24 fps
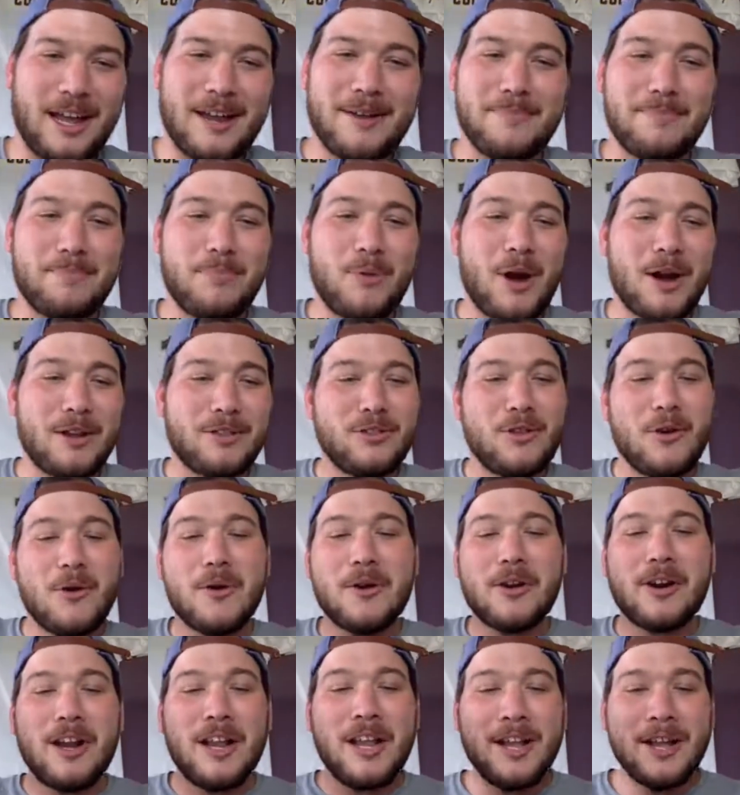and Puerto
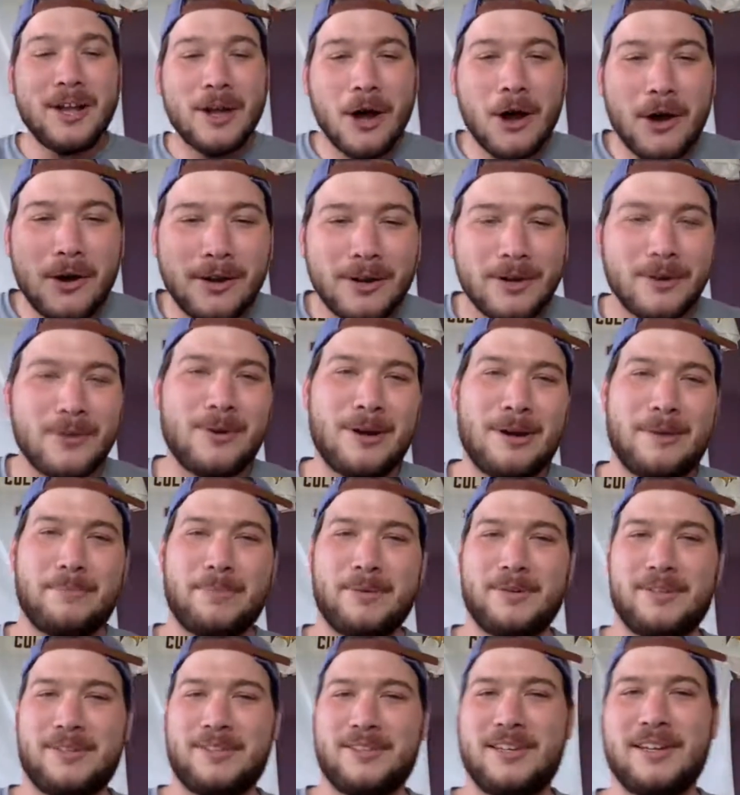Rico to
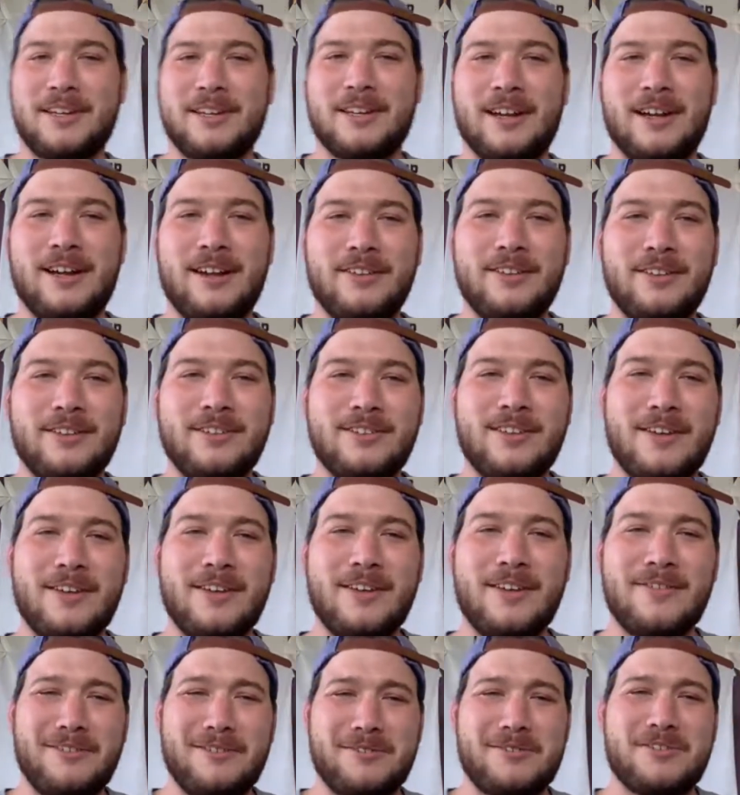1%. Huh? Let's give you
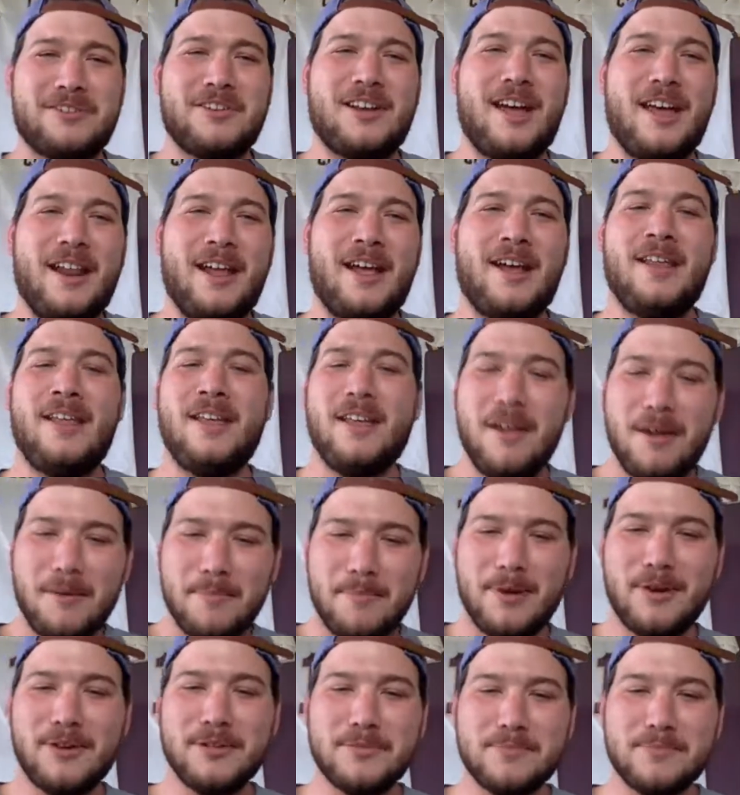a little shout out. Beers